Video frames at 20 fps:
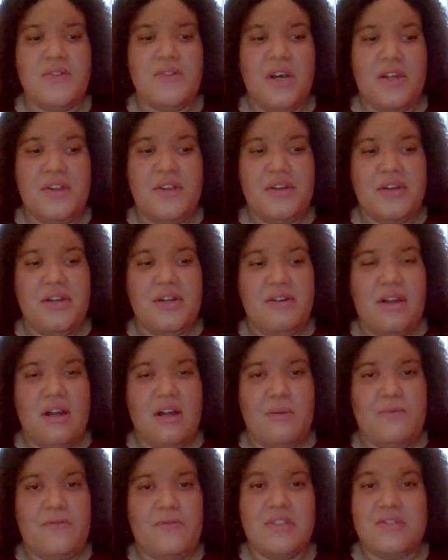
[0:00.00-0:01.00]
The other
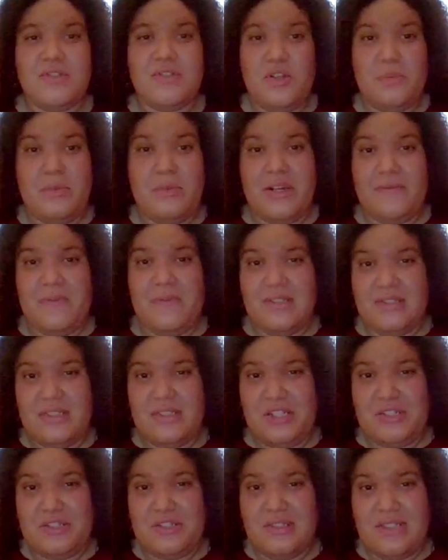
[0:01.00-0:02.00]
physical
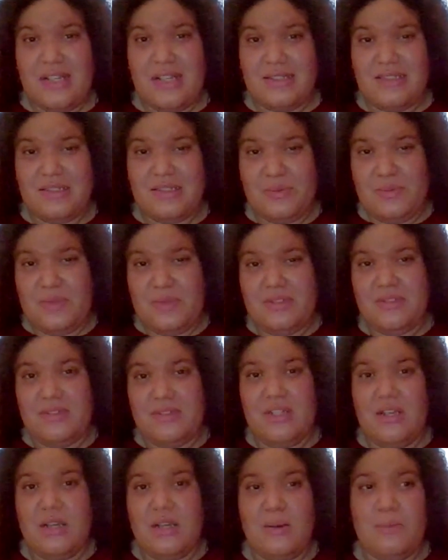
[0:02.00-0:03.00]
manifestations that
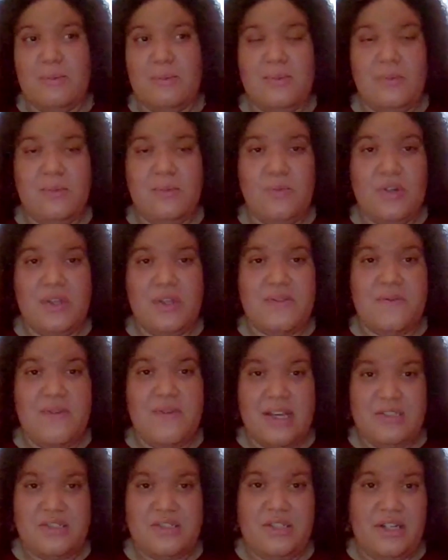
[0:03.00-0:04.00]
someone with
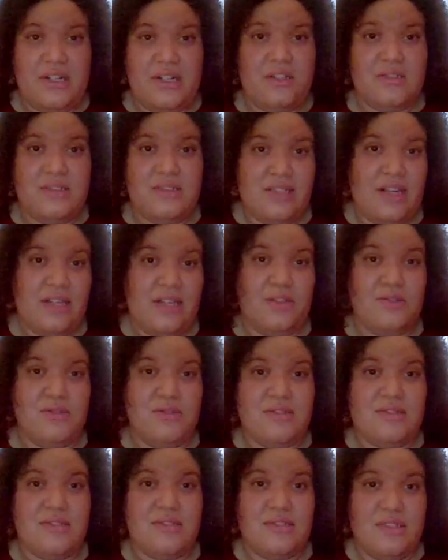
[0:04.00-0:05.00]
vascular
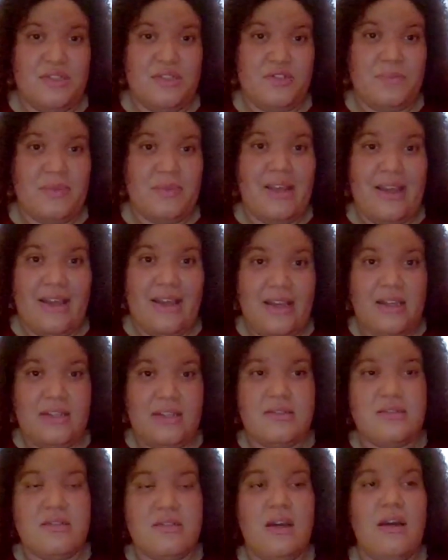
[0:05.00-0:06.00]
Ehlers-Danlos syndrome
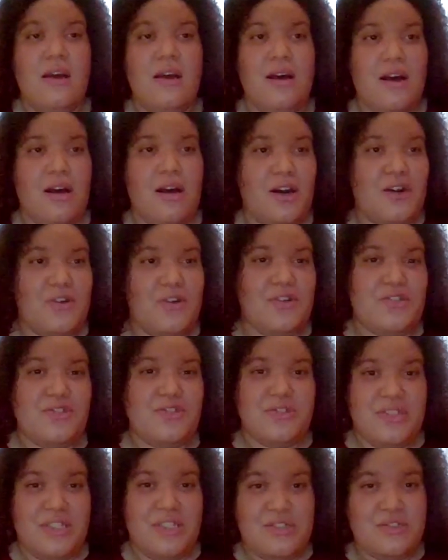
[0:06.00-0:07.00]
has are the
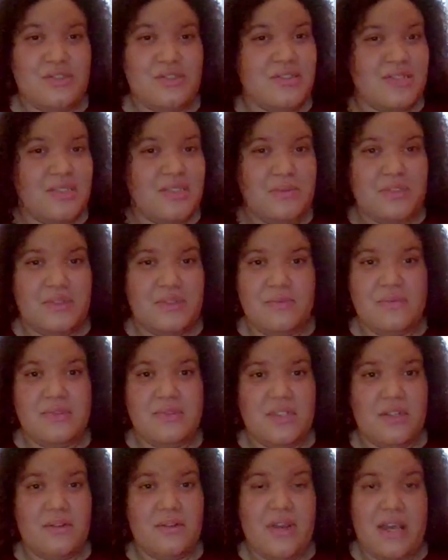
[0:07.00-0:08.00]
traditional
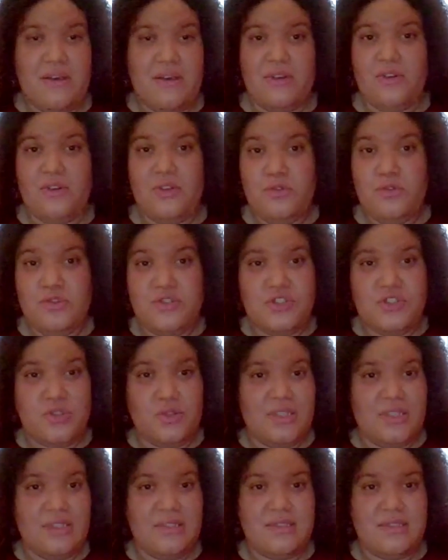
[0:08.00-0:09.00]
symptoms of having loose
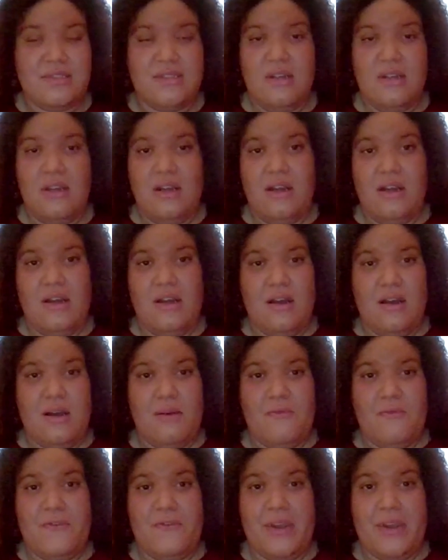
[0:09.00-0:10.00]
joints.
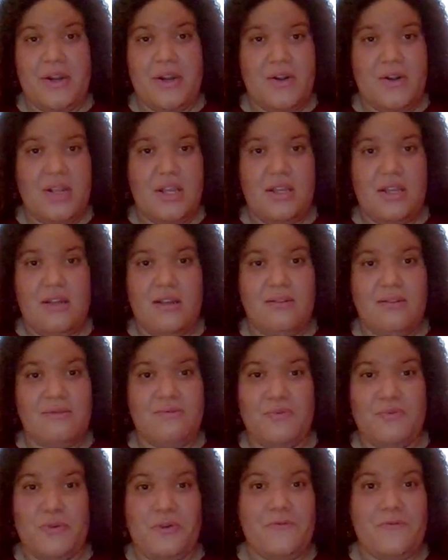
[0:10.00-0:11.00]

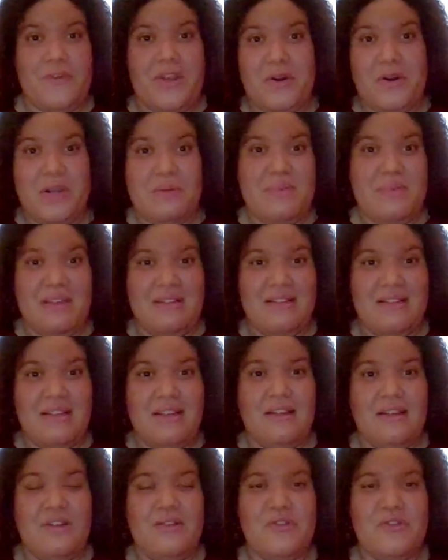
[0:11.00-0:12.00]
We're very
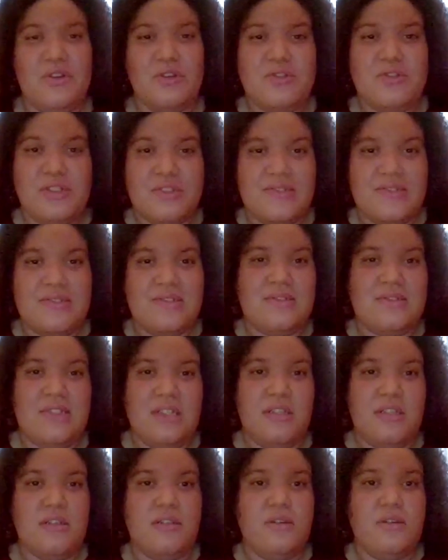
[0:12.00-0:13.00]
bendy. Those are
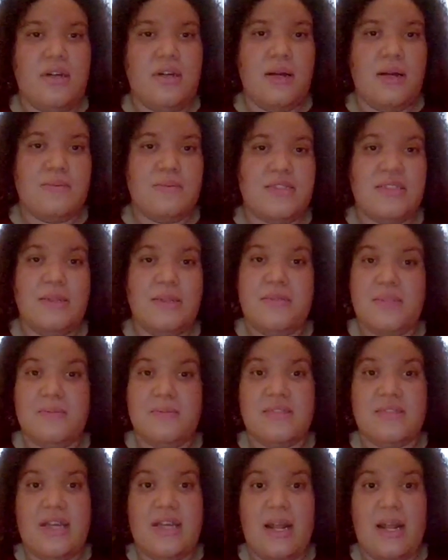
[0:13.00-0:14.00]
still
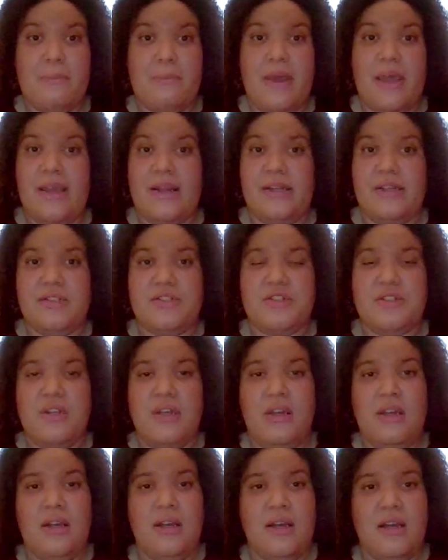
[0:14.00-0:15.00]
symptoms that I manage.
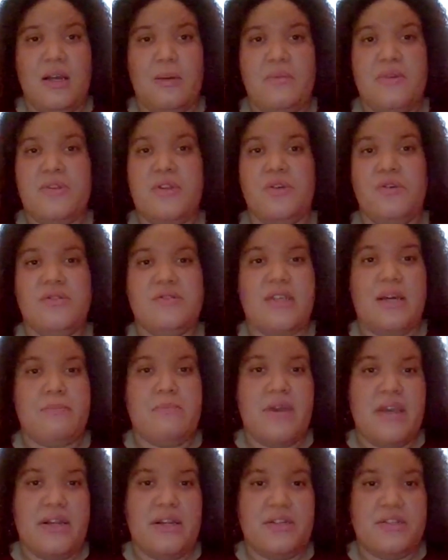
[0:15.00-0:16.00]
And those I
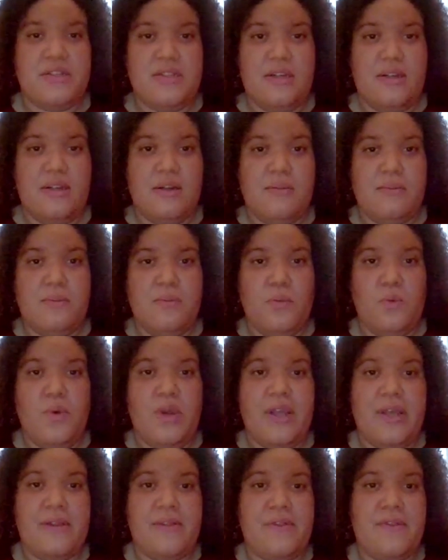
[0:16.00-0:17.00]
manage
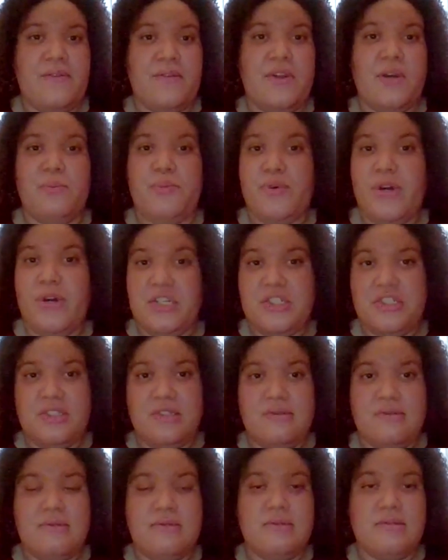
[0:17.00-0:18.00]
with
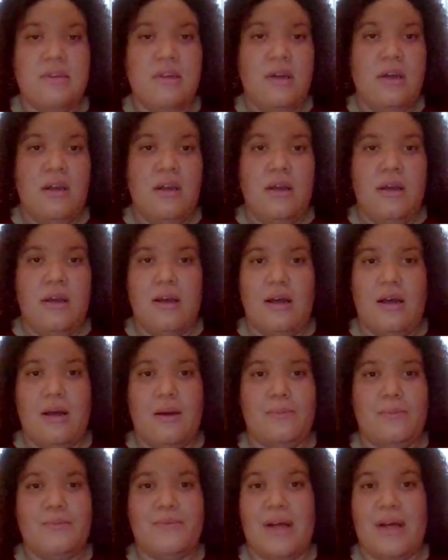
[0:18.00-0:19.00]
compressions.
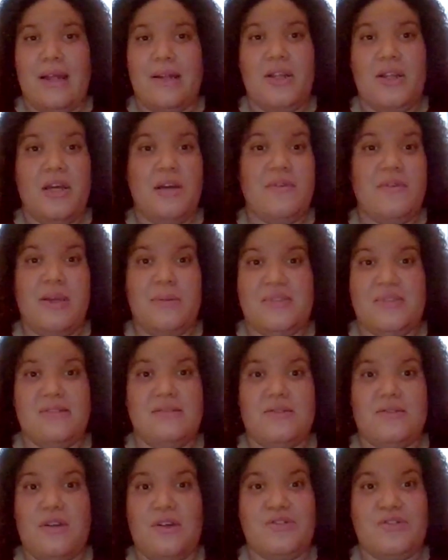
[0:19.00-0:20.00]
I love
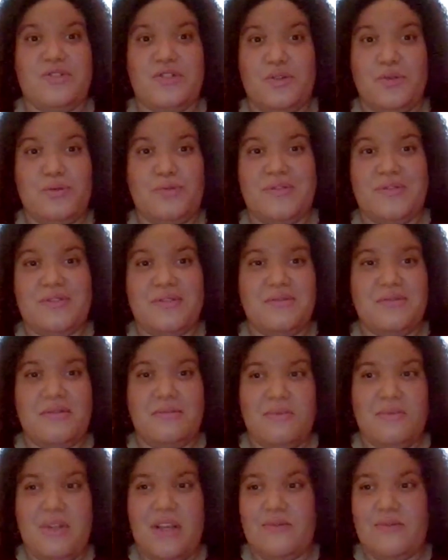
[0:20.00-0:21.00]
Epsom salt soaks.
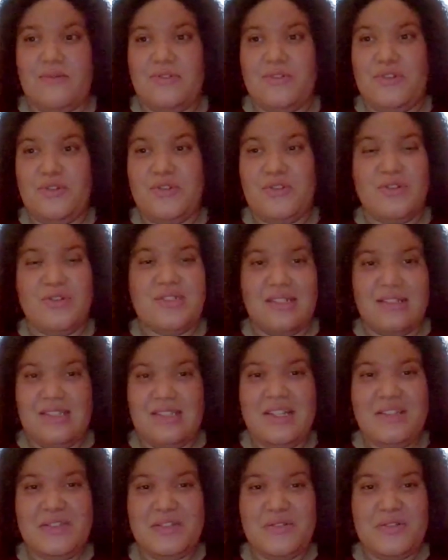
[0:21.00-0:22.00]
You have to do those at
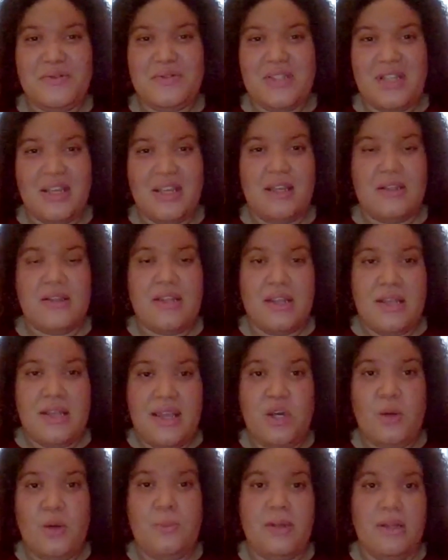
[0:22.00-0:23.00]
the end of the day. They
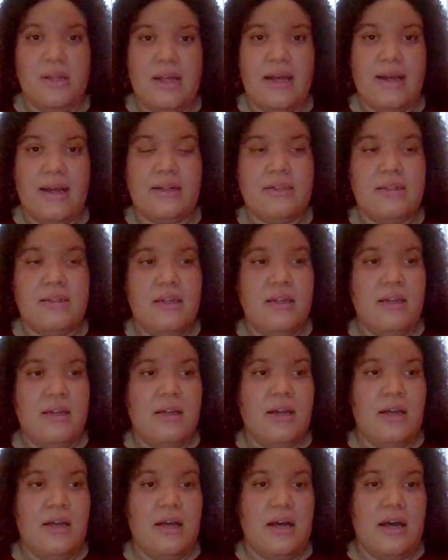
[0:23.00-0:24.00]
help a lot.
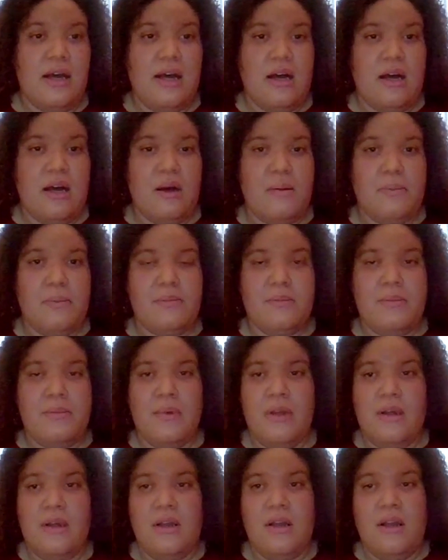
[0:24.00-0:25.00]

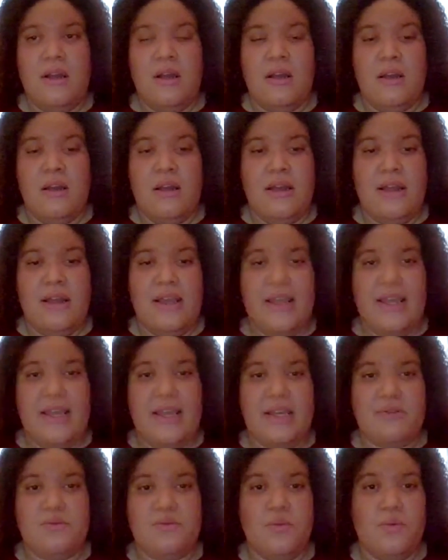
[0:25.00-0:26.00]

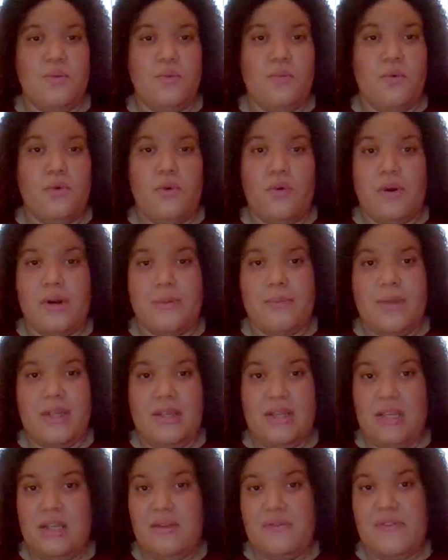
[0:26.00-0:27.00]
And warm
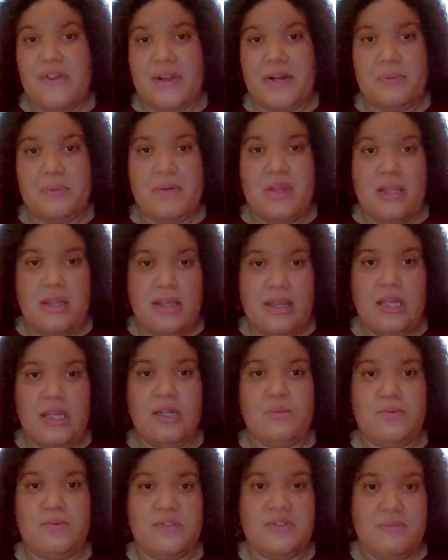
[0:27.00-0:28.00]
heat therapy
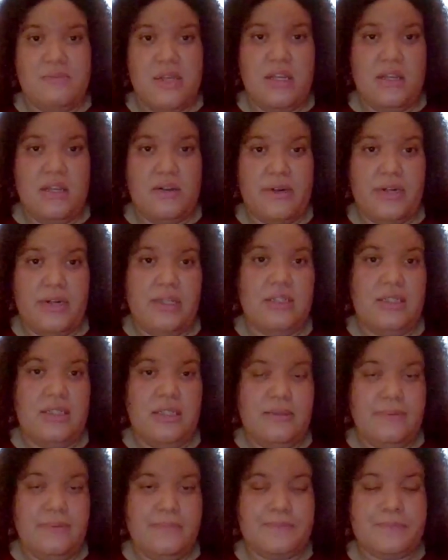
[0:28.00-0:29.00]
helps me
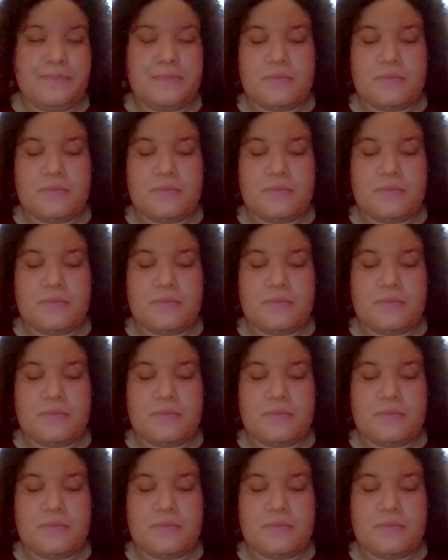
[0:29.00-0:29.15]
greatly.